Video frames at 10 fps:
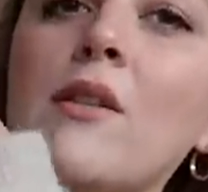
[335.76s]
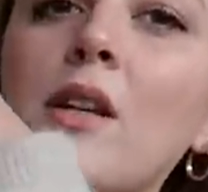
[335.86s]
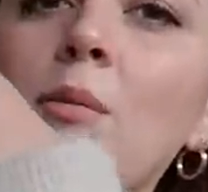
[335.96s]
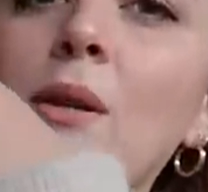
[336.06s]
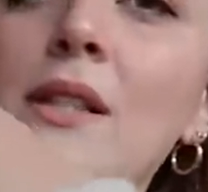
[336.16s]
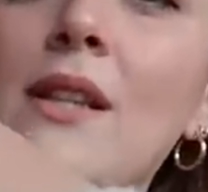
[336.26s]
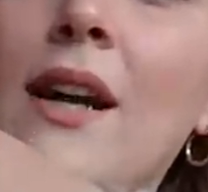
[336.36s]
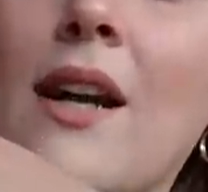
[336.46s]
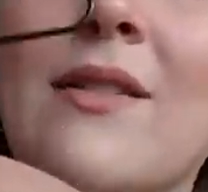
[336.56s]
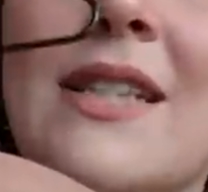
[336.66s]
really pretty. They're
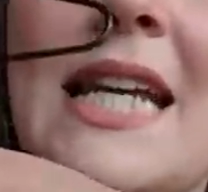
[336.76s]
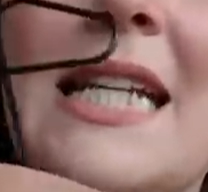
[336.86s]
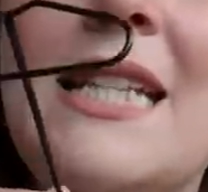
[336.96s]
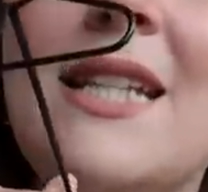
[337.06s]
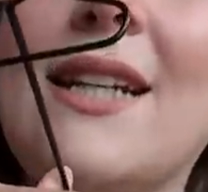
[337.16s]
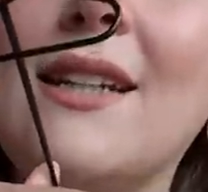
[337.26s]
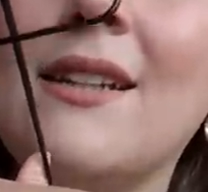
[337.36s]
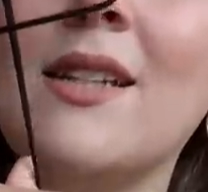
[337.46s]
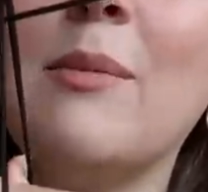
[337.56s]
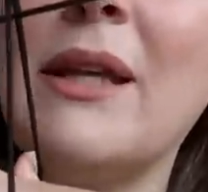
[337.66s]
kind of dainty
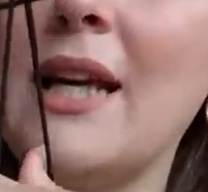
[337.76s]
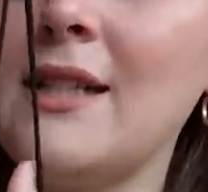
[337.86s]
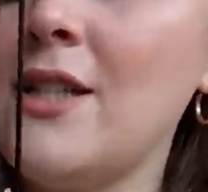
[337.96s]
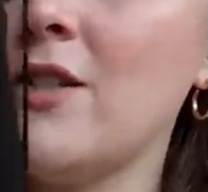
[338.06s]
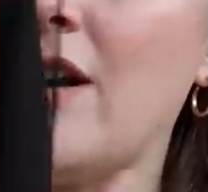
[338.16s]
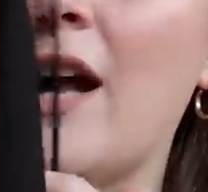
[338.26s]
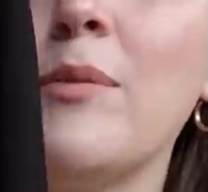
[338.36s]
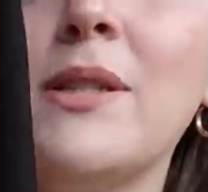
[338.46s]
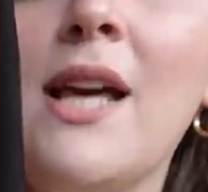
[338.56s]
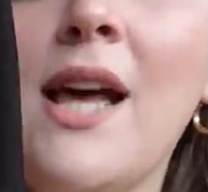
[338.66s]
little spaghetti
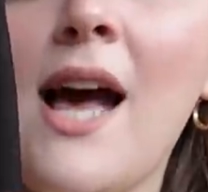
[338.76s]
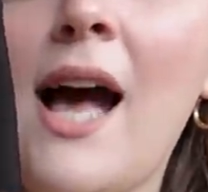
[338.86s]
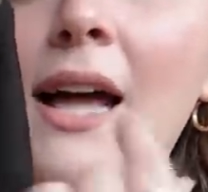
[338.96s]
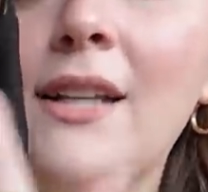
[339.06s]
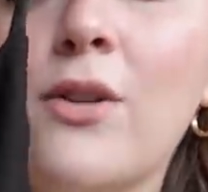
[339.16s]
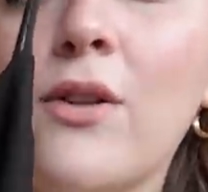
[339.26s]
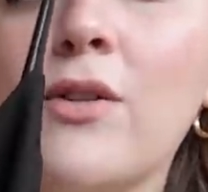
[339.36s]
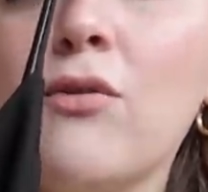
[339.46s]
straps. And it's got this